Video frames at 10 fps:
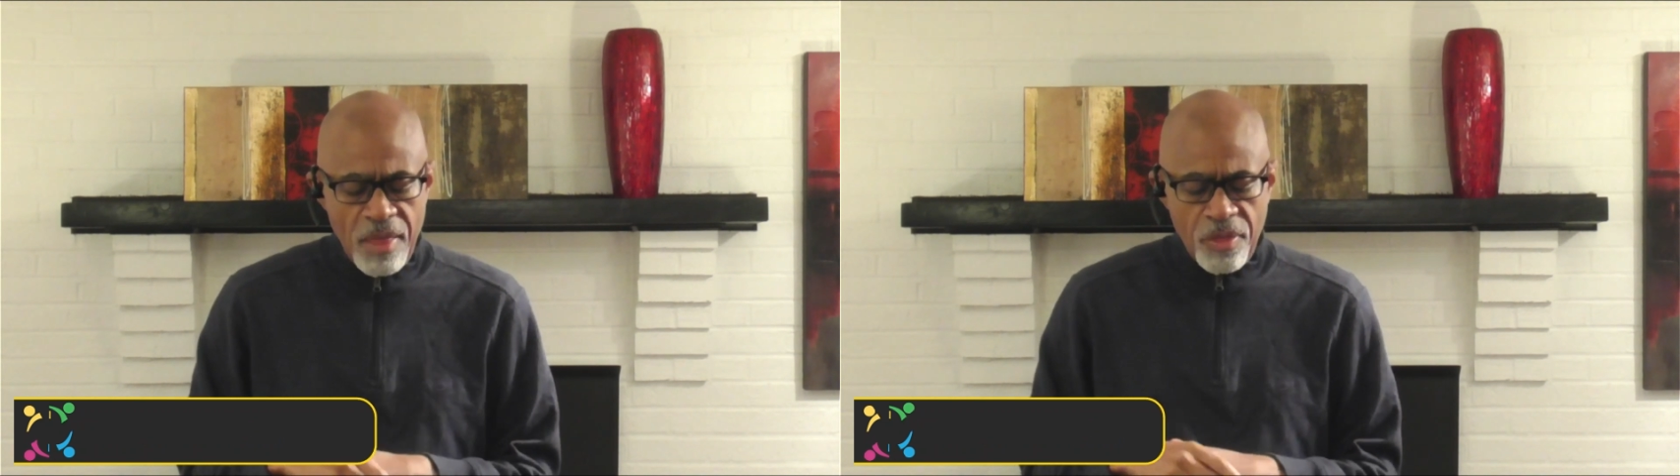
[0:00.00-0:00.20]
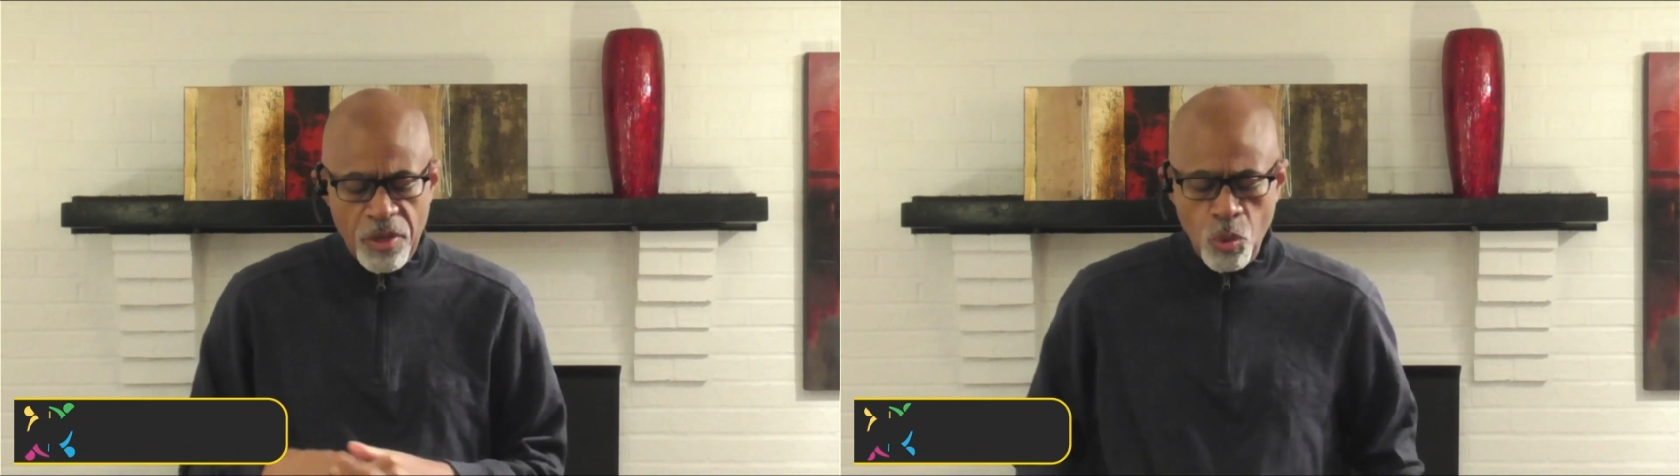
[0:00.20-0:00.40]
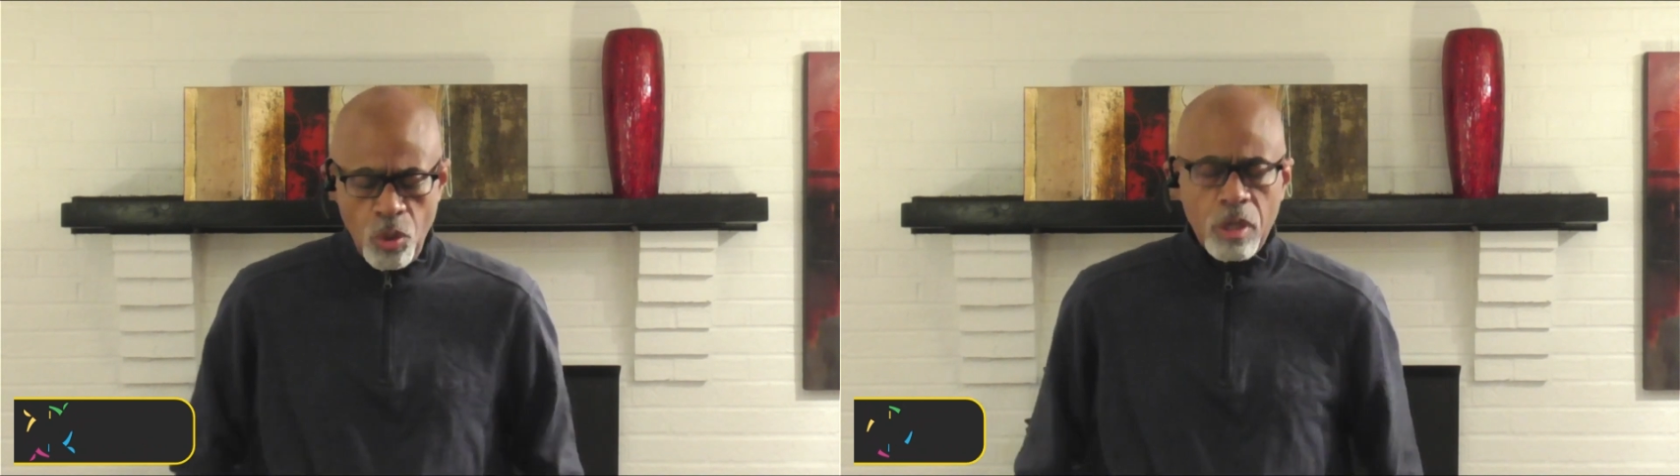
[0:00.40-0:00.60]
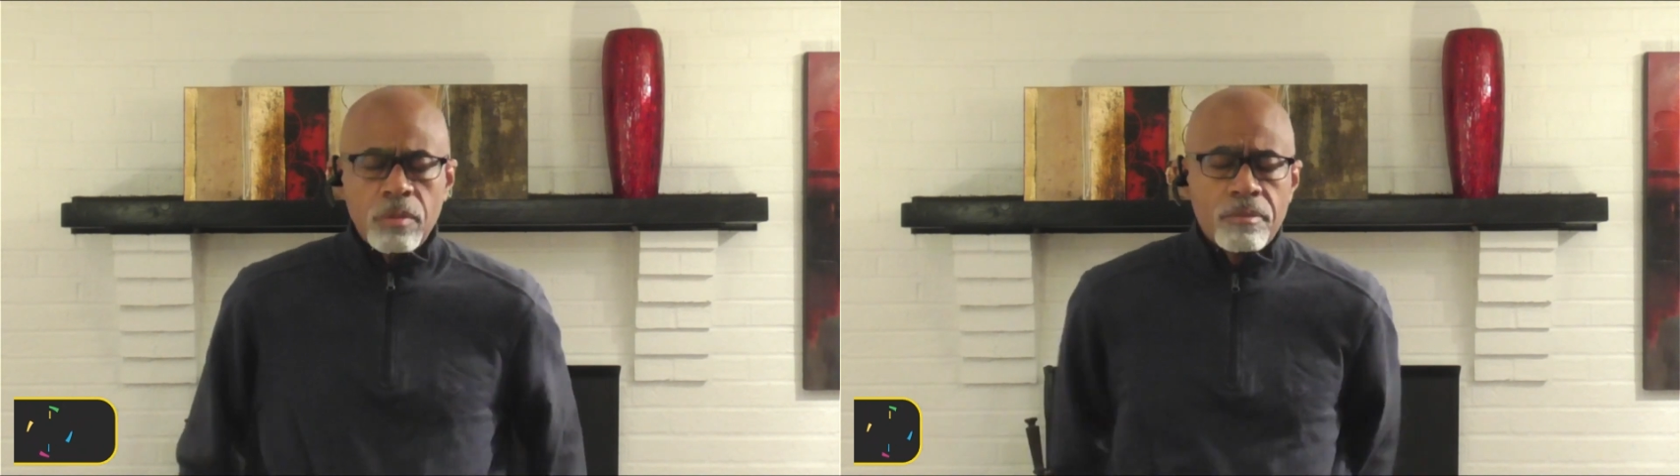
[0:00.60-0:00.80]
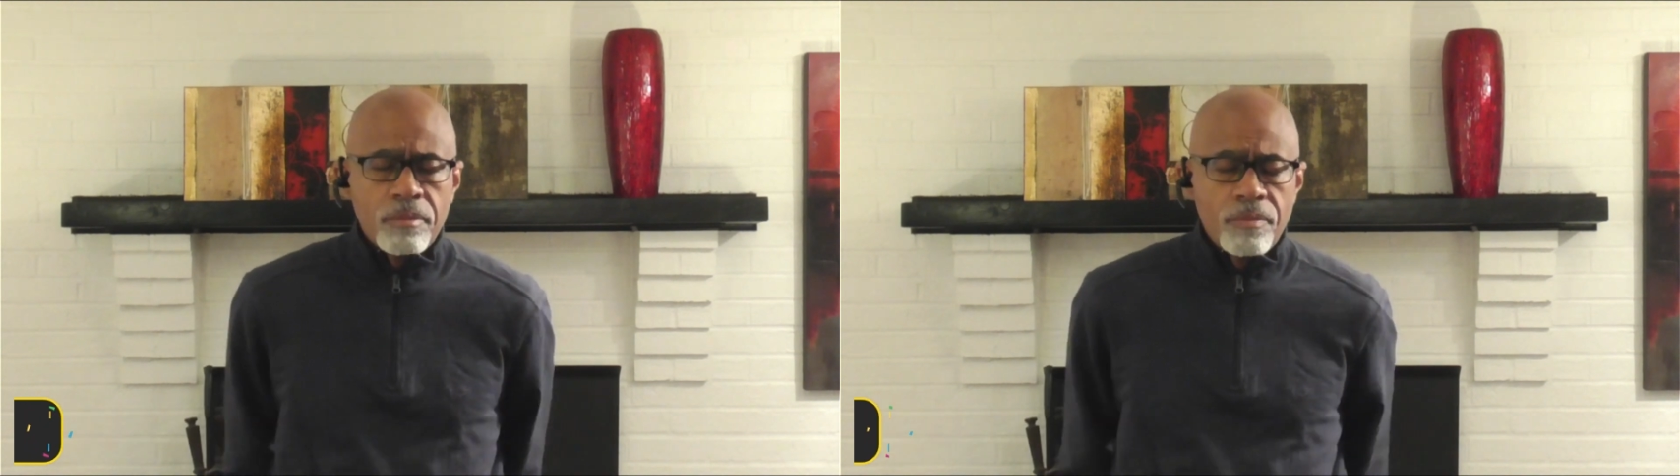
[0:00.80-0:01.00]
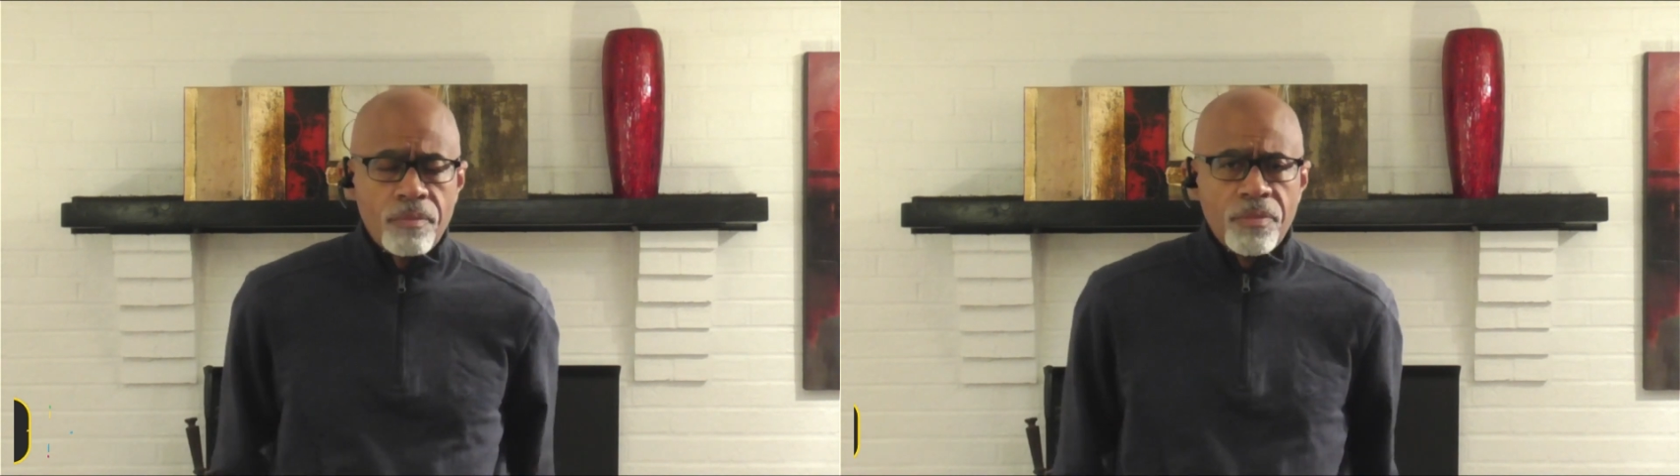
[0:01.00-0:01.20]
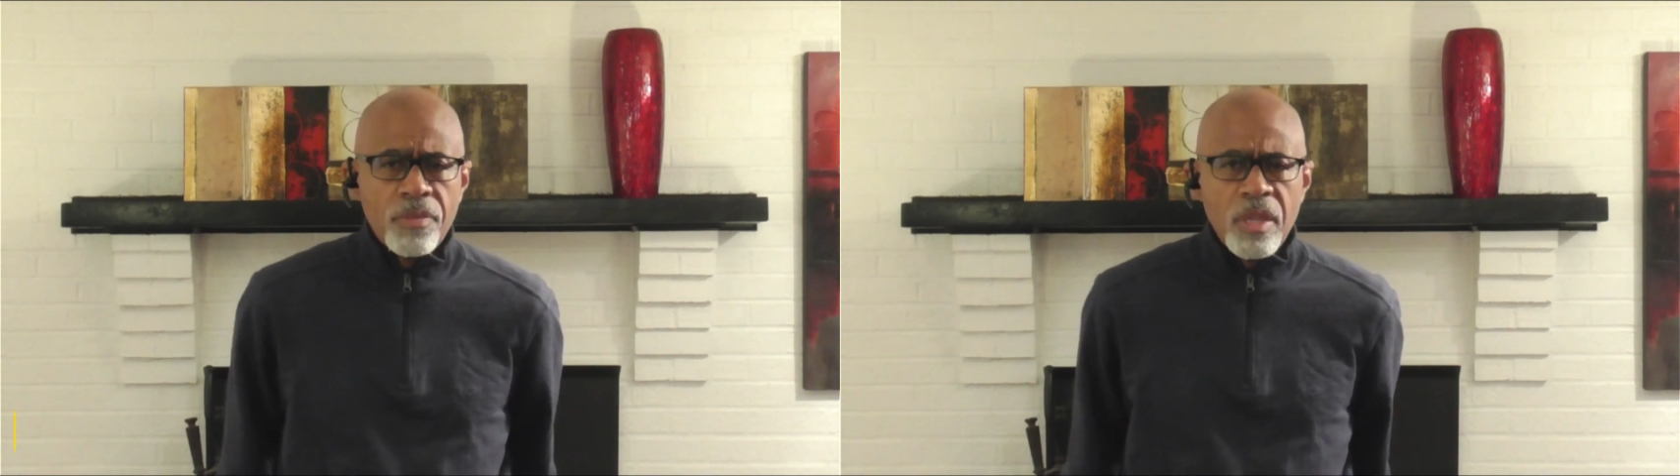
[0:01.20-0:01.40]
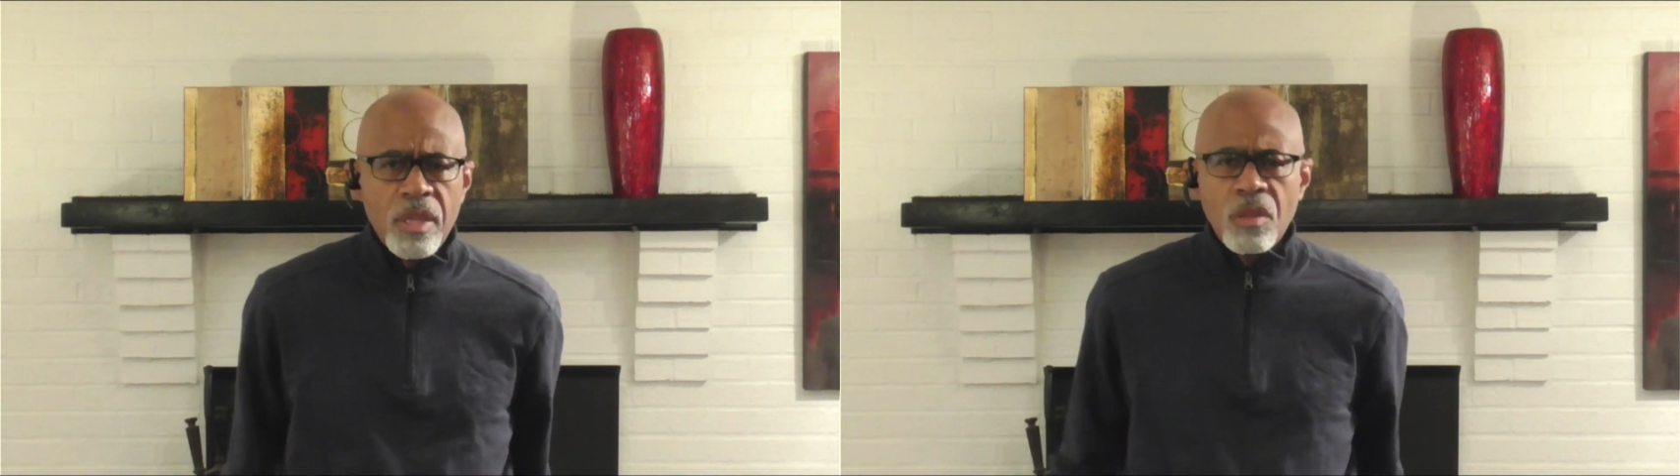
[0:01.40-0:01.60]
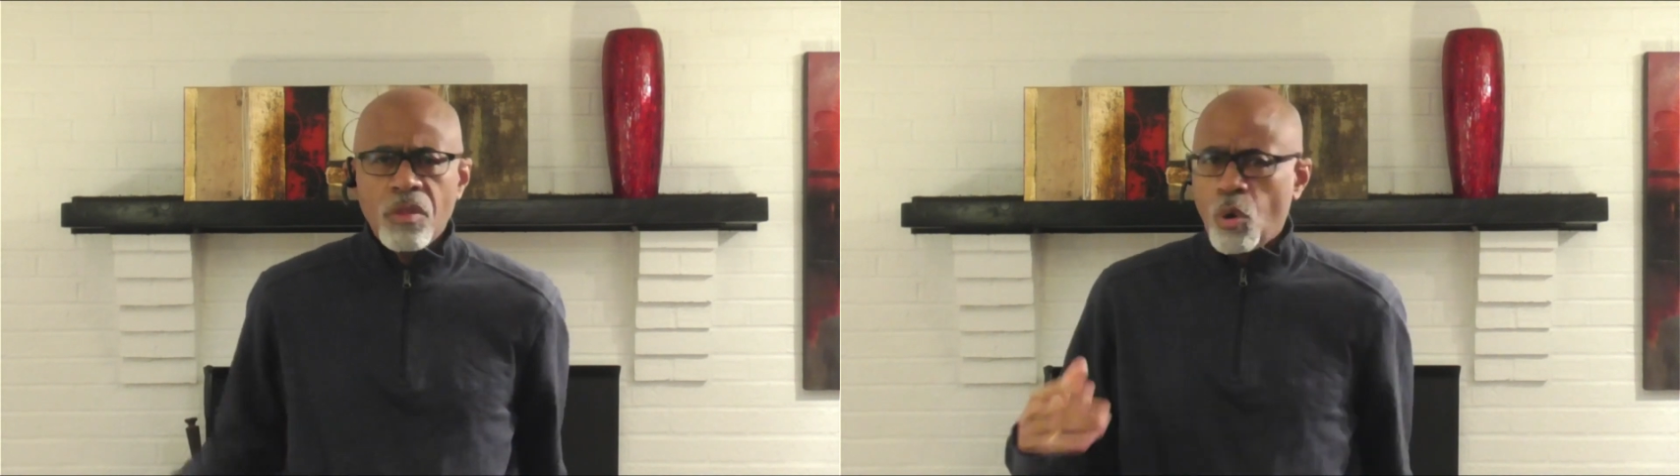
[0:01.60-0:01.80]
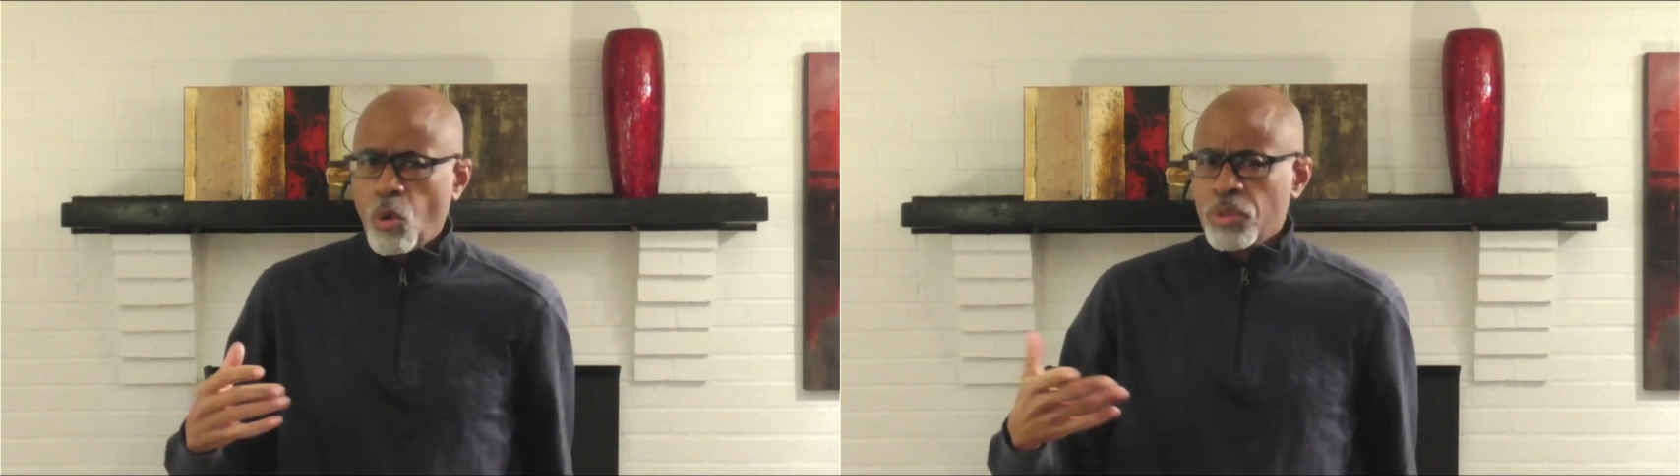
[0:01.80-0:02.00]
the door.
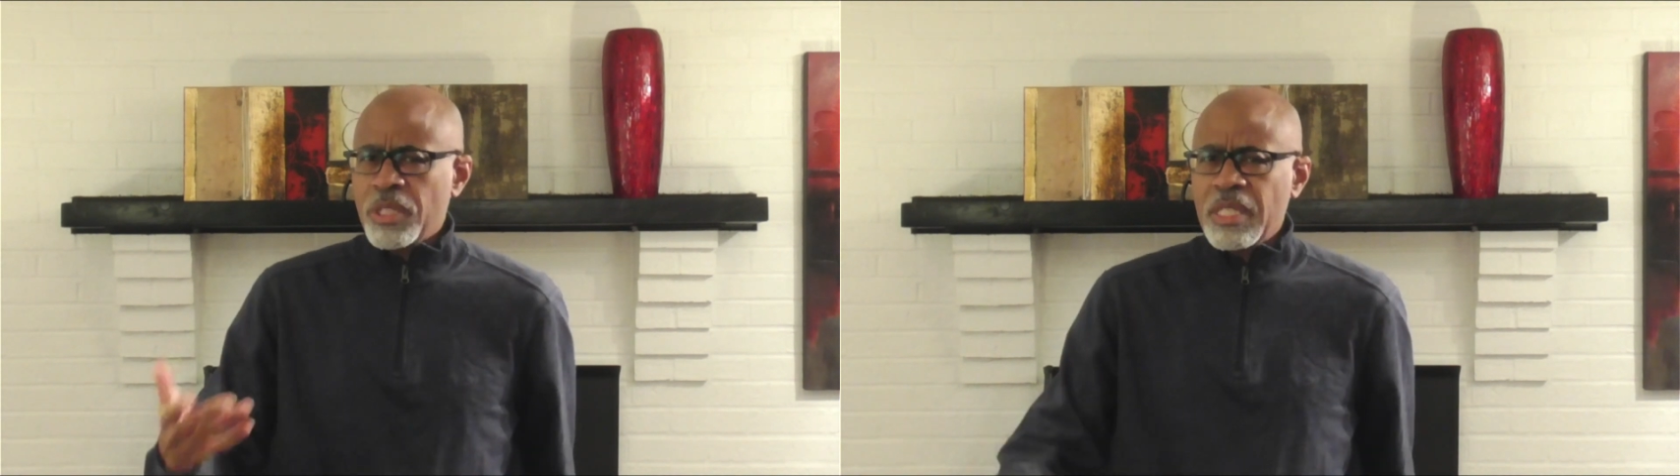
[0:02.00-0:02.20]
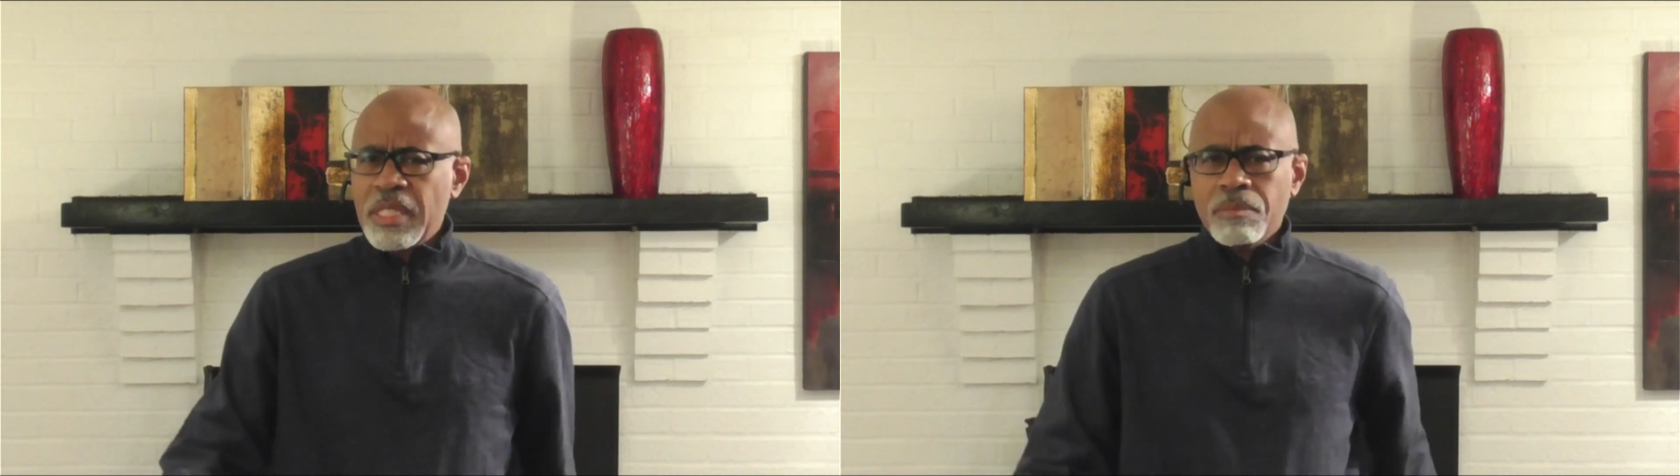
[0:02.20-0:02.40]
The whole city?